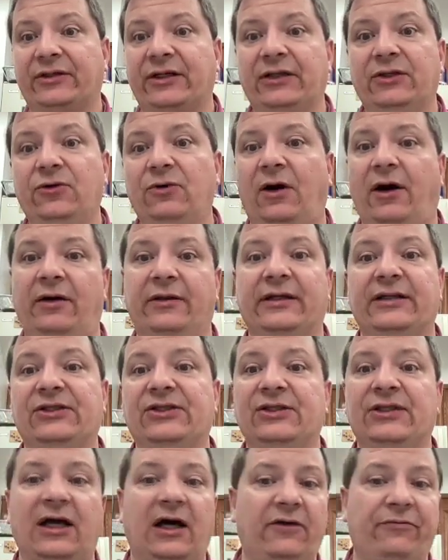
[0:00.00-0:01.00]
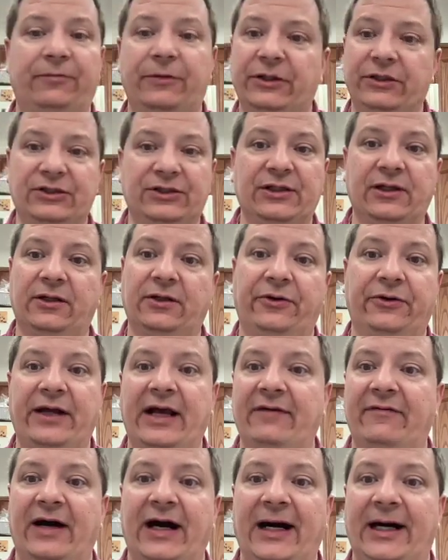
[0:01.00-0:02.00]
can do all this stuff, but you still don't
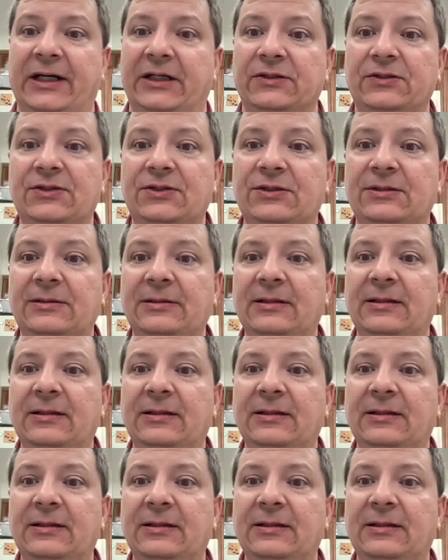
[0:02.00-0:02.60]
have a house.